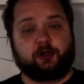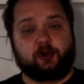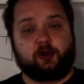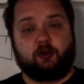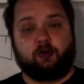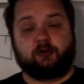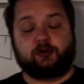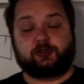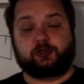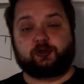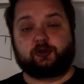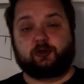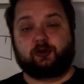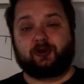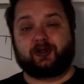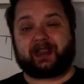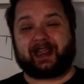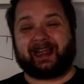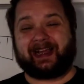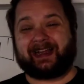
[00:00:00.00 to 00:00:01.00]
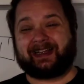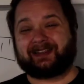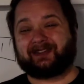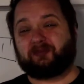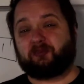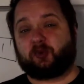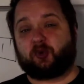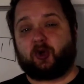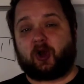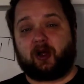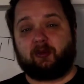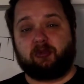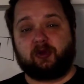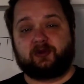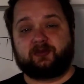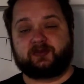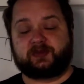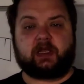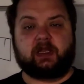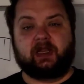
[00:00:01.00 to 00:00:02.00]
They're going to look at
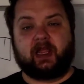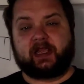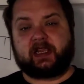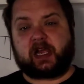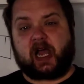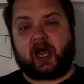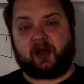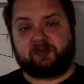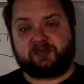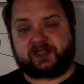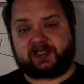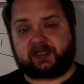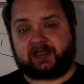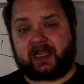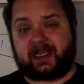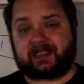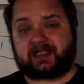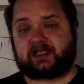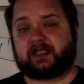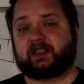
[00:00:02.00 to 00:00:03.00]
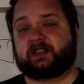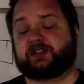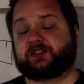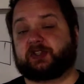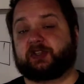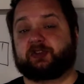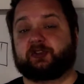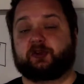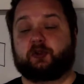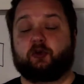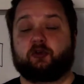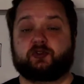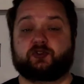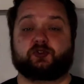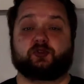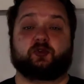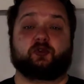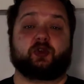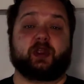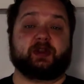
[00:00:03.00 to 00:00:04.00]
problems like obsolescence, and they're going
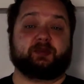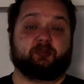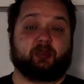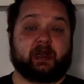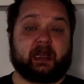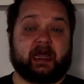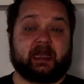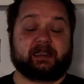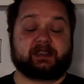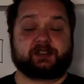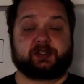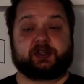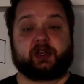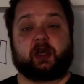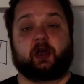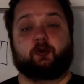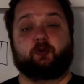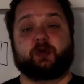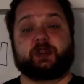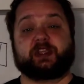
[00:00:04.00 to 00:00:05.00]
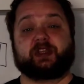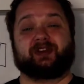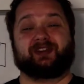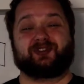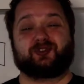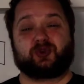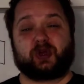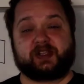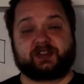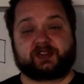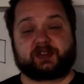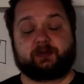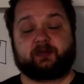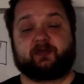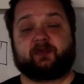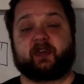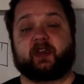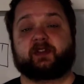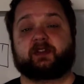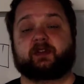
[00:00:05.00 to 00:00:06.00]
to create plans on how we can address them
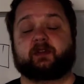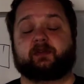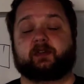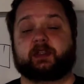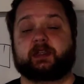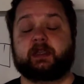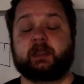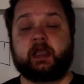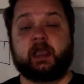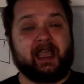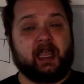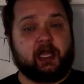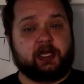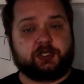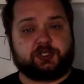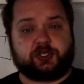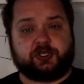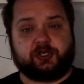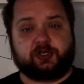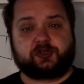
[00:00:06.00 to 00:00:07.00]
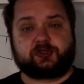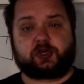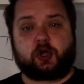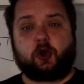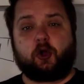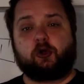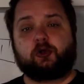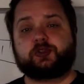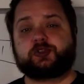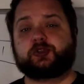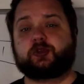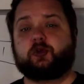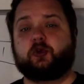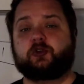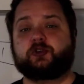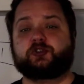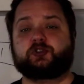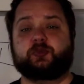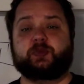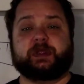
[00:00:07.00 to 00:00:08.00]
effectively. Engineers are also
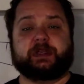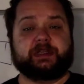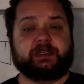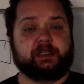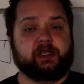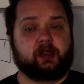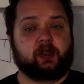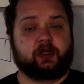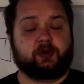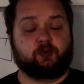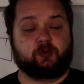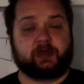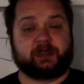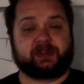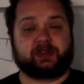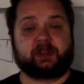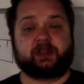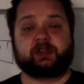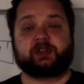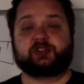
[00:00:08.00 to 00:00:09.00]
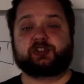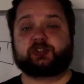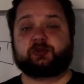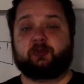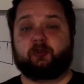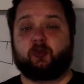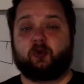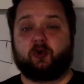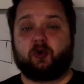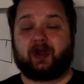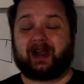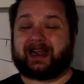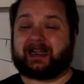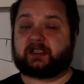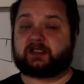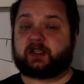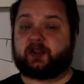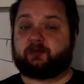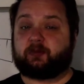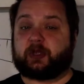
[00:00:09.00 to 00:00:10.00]
going to be dealing with some more,
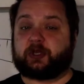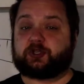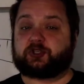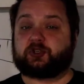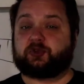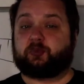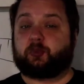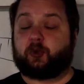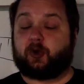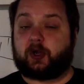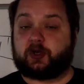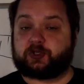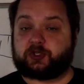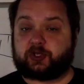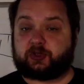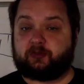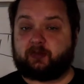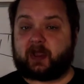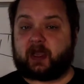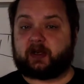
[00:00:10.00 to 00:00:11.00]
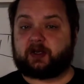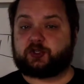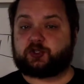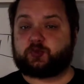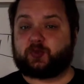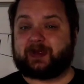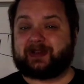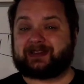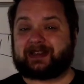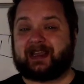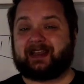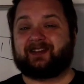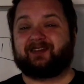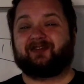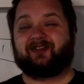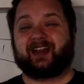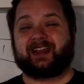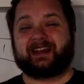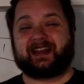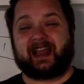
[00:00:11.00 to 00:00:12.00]
as I mentioned, project management and
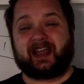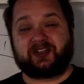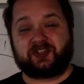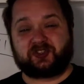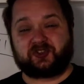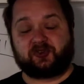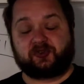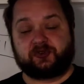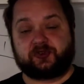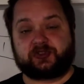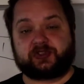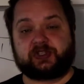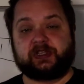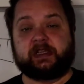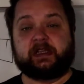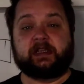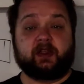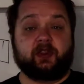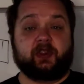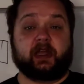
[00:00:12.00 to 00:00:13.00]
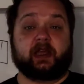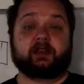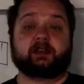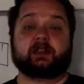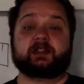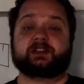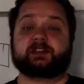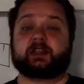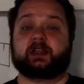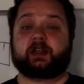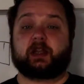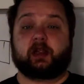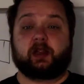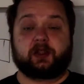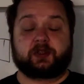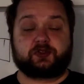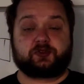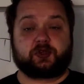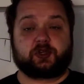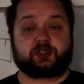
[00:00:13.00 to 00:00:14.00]
financials than, let's say, an
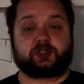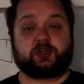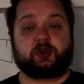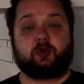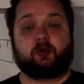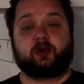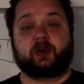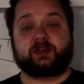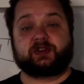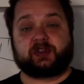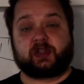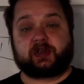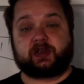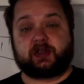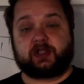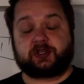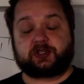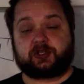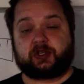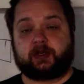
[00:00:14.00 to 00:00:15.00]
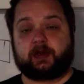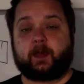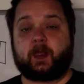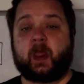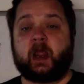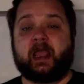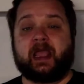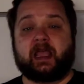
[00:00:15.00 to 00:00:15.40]
electrician or a technician.